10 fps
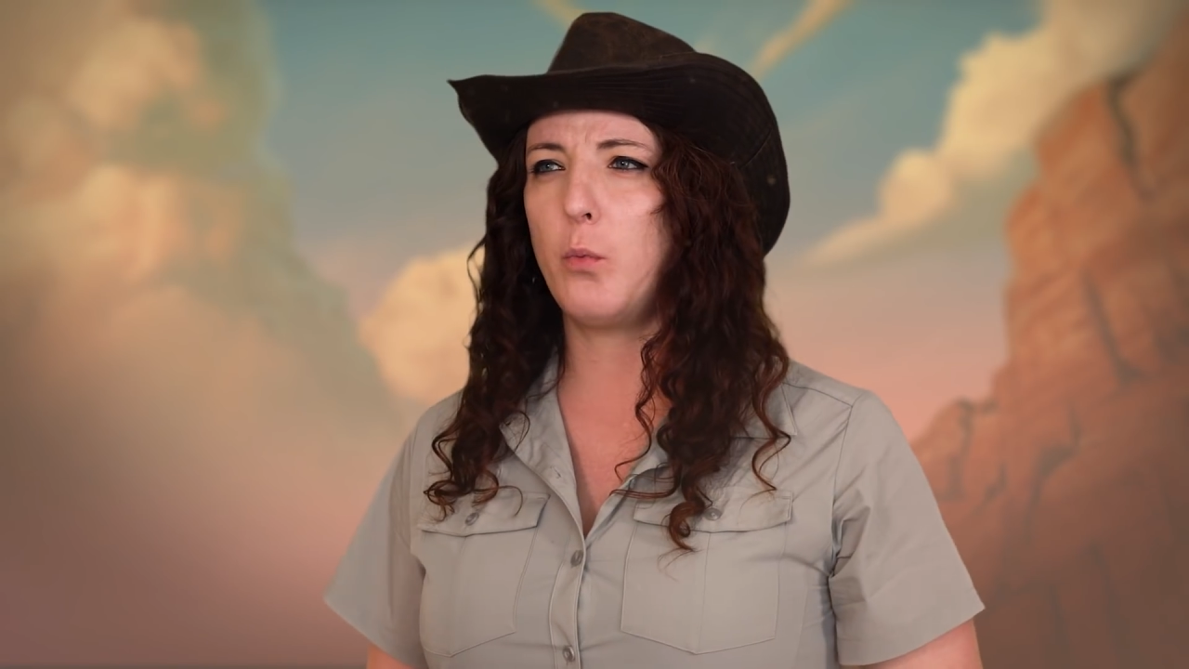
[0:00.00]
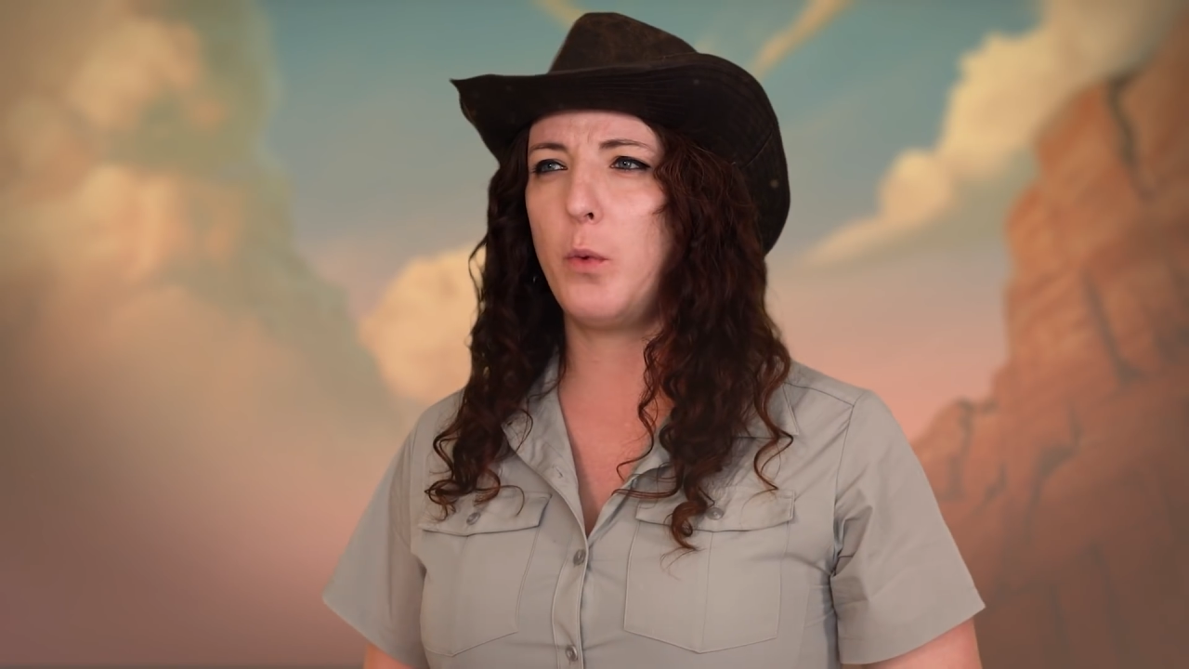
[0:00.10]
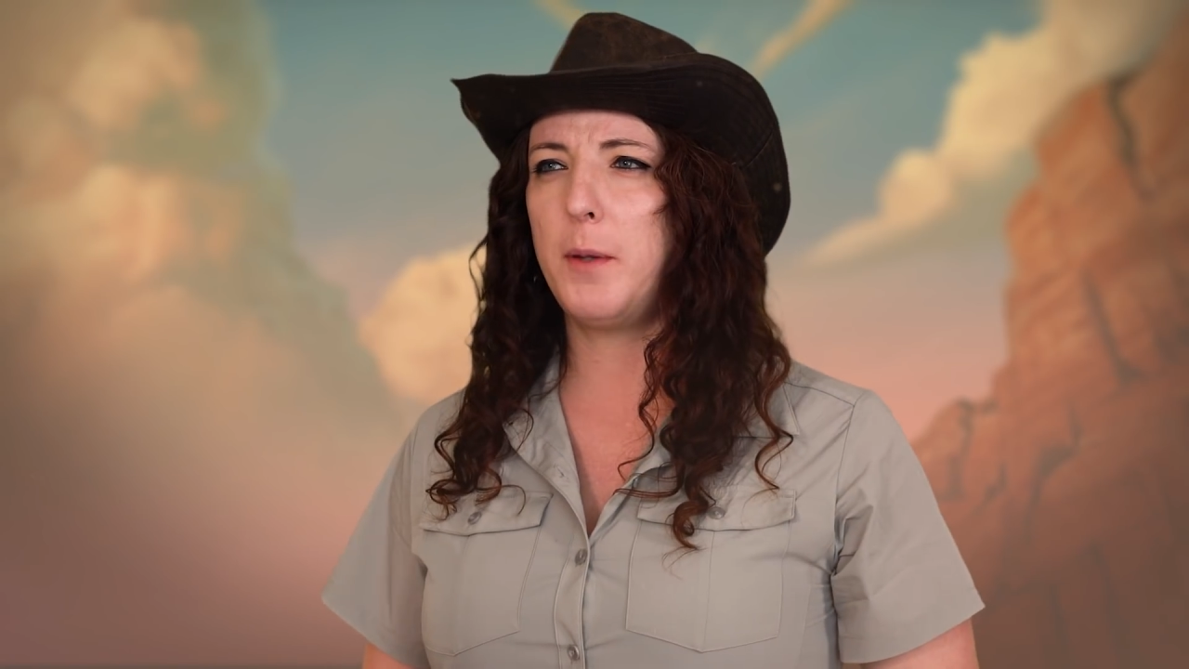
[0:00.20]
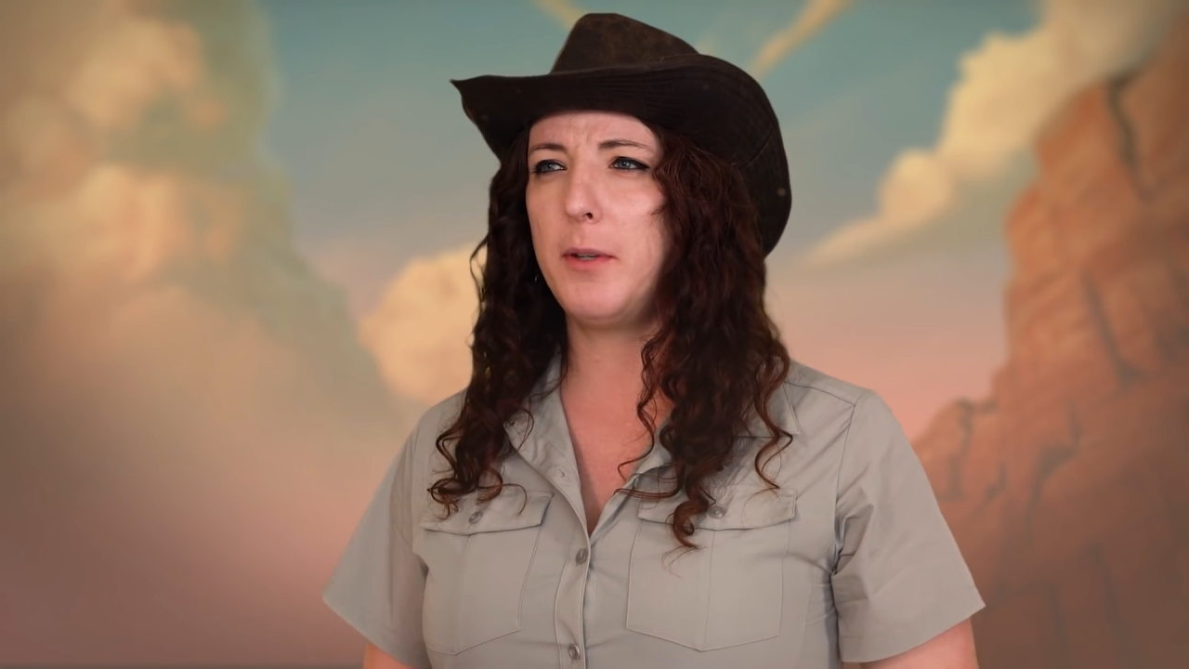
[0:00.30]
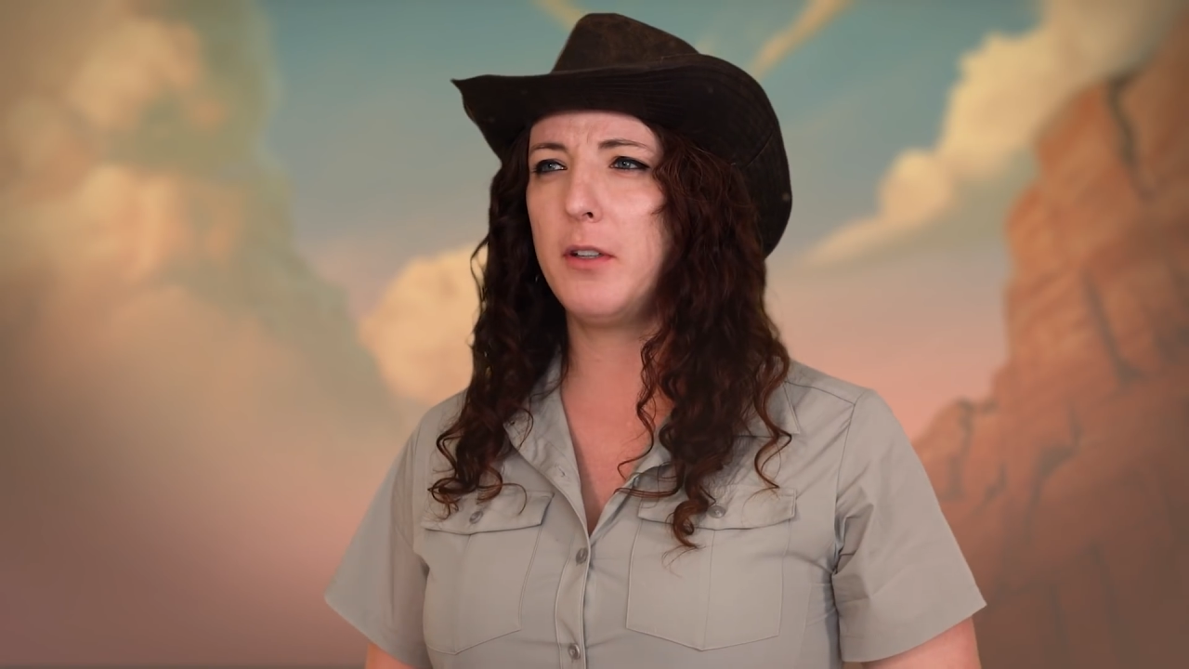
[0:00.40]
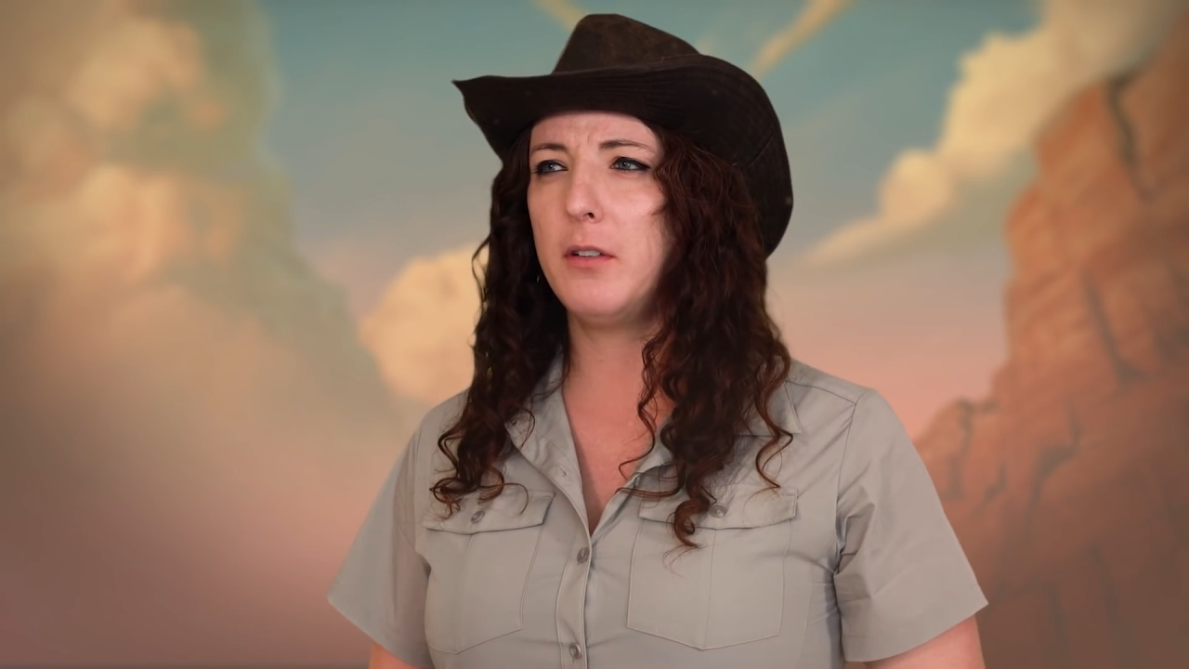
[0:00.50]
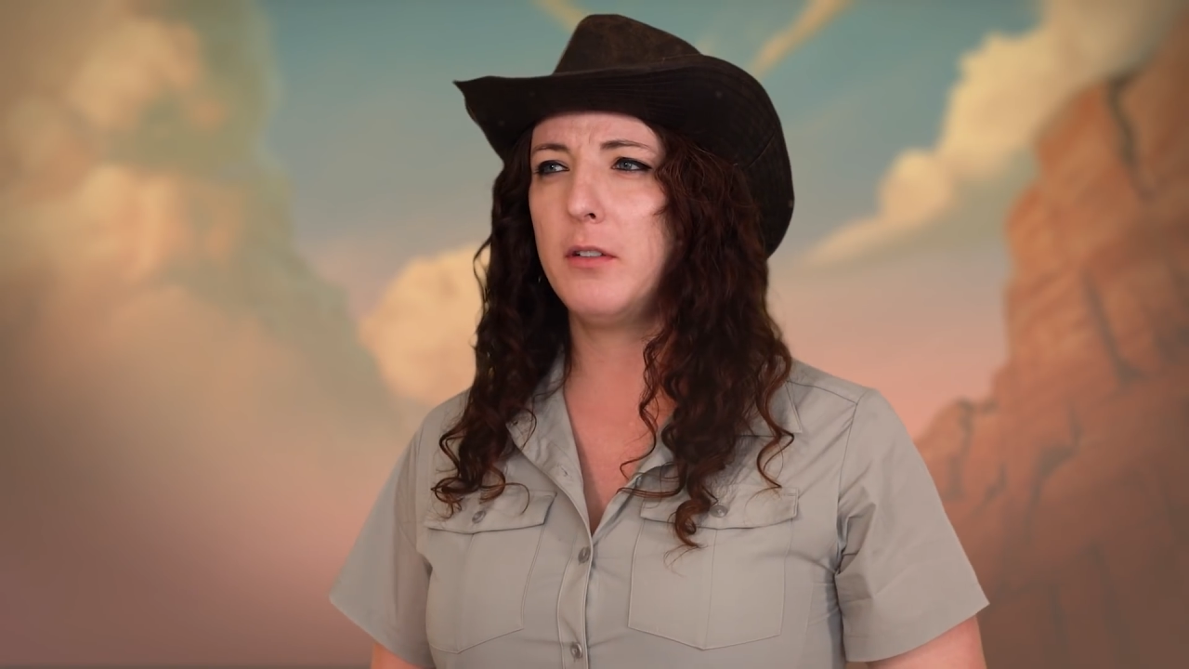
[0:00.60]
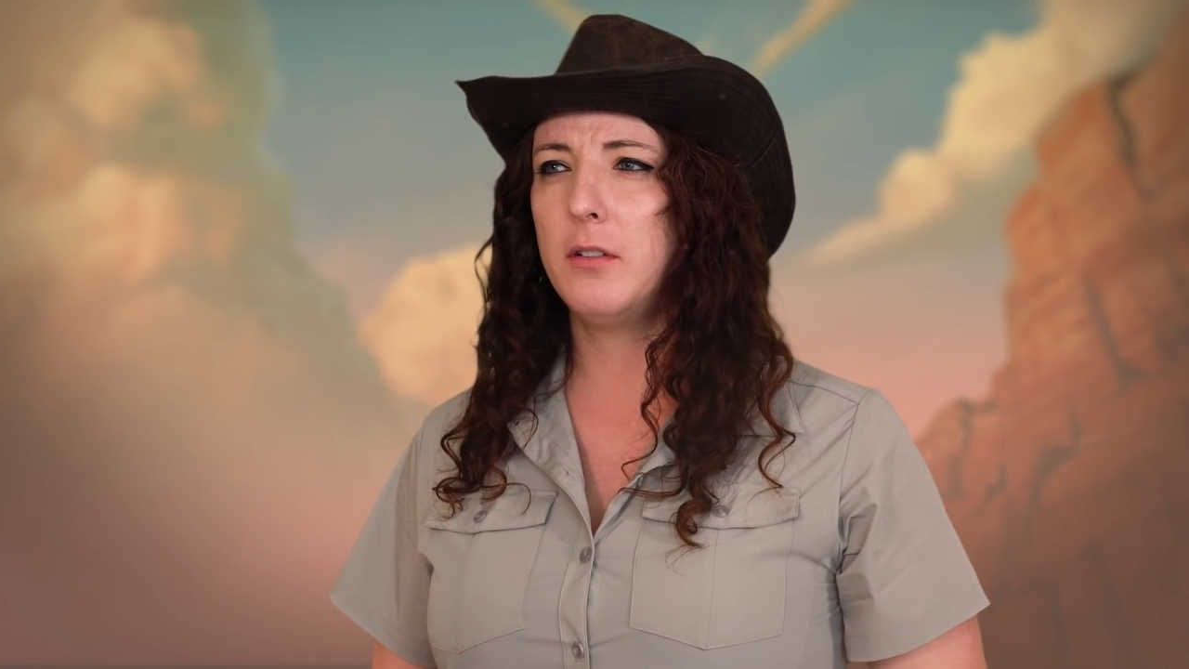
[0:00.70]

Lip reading: weeping?